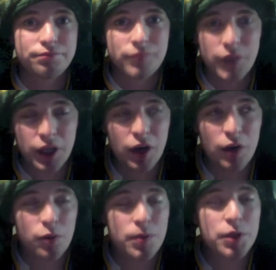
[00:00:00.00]
You know,
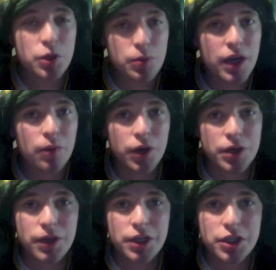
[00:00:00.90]
if we do become
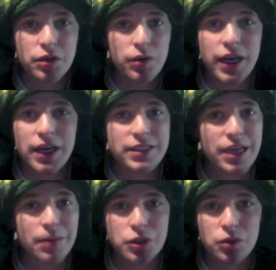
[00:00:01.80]
one-dimensional, can
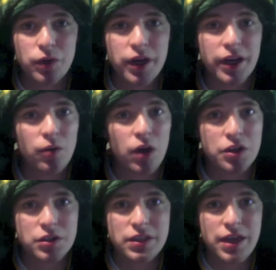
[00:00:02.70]
establish a run, and
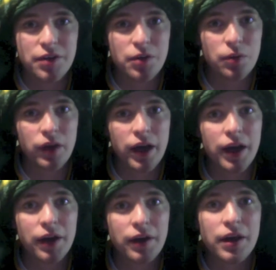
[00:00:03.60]
Rodgers is having to rely
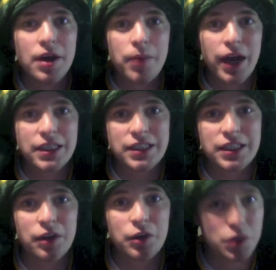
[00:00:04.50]
on passing
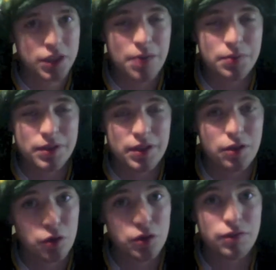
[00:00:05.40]
on those types of
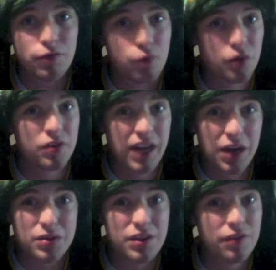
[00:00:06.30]
thirds and fourth
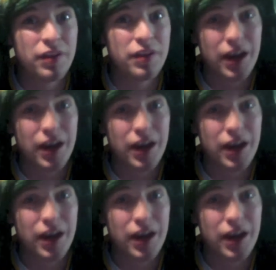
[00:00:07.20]
downs, if that